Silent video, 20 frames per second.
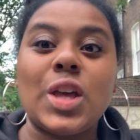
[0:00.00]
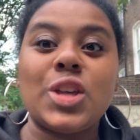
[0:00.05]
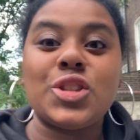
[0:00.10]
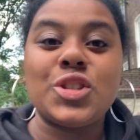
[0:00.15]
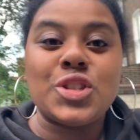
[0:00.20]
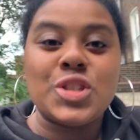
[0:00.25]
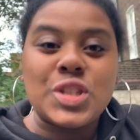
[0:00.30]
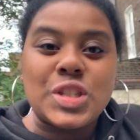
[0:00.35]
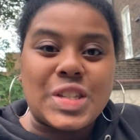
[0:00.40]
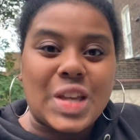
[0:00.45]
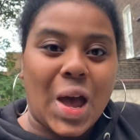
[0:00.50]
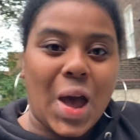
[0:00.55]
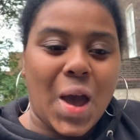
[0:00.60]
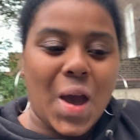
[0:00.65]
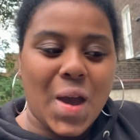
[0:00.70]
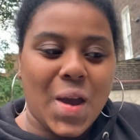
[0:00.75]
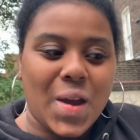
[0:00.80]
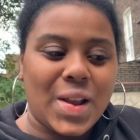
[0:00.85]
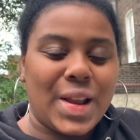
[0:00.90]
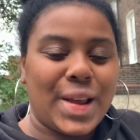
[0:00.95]

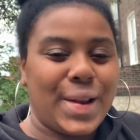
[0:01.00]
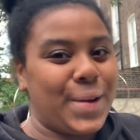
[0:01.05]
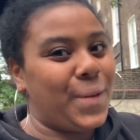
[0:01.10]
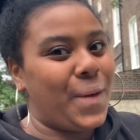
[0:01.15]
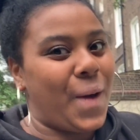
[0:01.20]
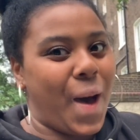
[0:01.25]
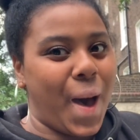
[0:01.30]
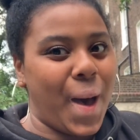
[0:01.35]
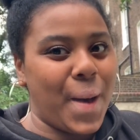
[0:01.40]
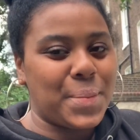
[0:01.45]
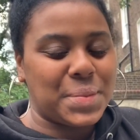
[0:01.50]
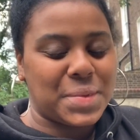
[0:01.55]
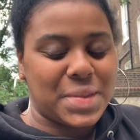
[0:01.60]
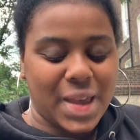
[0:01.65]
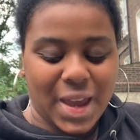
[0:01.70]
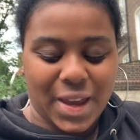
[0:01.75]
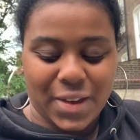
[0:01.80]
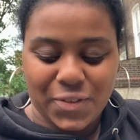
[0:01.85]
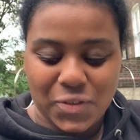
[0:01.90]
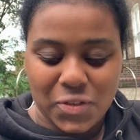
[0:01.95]
So, little
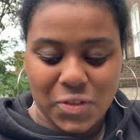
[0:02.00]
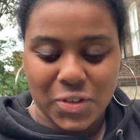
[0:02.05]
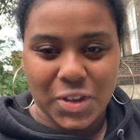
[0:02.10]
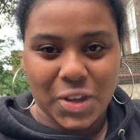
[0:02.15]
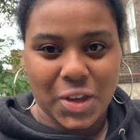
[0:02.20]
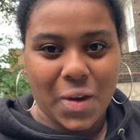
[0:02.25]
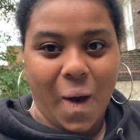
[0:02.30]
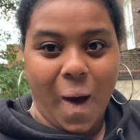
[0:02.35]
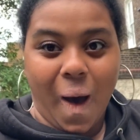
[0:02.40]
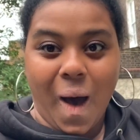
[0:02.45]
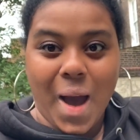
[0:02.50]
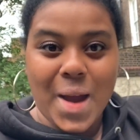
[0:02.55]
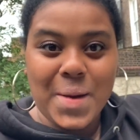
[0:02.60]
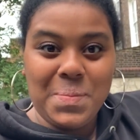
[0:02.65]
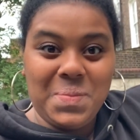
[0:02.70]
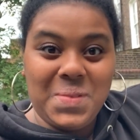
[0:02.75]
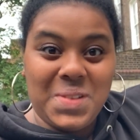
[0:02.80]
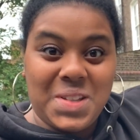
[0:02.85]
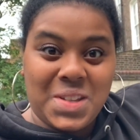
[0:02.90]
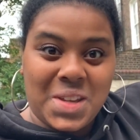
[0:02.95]
update for you. I'm
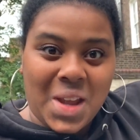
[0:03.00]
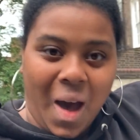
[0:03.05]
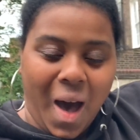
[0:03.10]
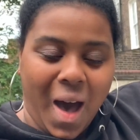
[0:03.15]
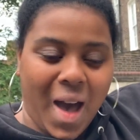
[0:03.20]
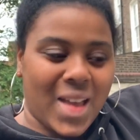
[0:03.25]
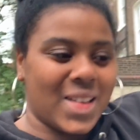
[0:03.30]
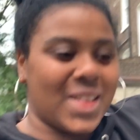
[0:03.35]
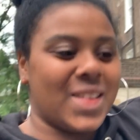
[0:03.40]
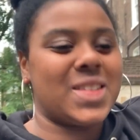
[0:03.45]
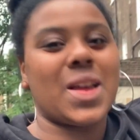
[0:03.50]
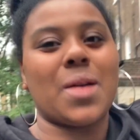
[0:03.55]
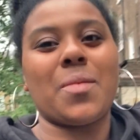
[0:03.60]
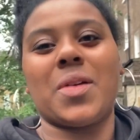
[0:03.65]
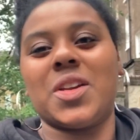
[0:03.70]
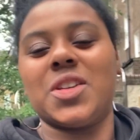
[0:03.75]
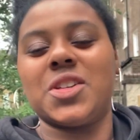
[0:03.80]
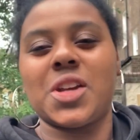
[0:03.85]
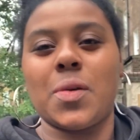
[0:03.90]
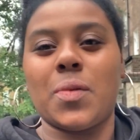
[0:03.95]
done. So I'm
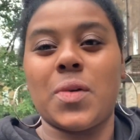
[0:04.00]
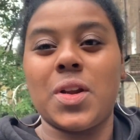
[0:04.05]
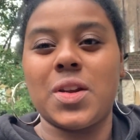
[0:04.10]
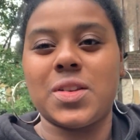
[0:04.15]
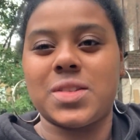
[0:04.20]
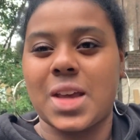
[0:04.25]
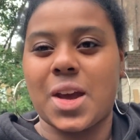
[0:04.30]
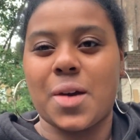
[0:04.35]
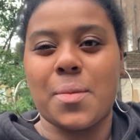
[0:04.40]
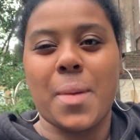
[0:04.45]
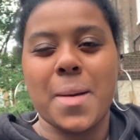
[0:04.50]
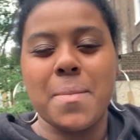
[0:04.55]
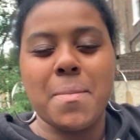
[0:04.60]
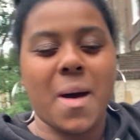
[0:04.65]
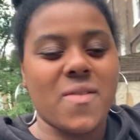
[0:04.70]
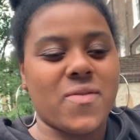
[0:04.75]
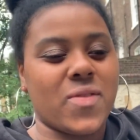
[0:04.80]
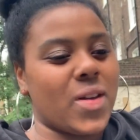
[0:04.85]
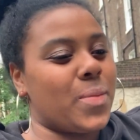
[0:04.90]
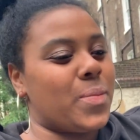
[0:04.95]
going to show you what it looks like on my
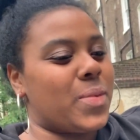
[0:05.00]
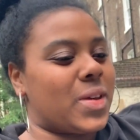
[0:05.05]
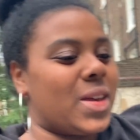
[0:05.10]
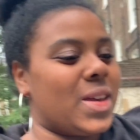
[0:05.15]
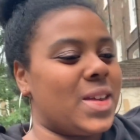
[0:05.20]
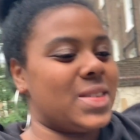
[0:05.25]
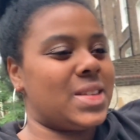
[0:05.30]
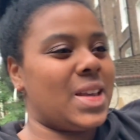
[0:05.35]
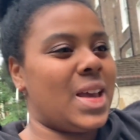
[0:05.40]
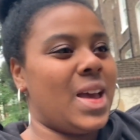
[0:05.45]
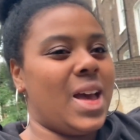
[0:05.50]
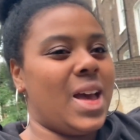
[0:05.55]
mother because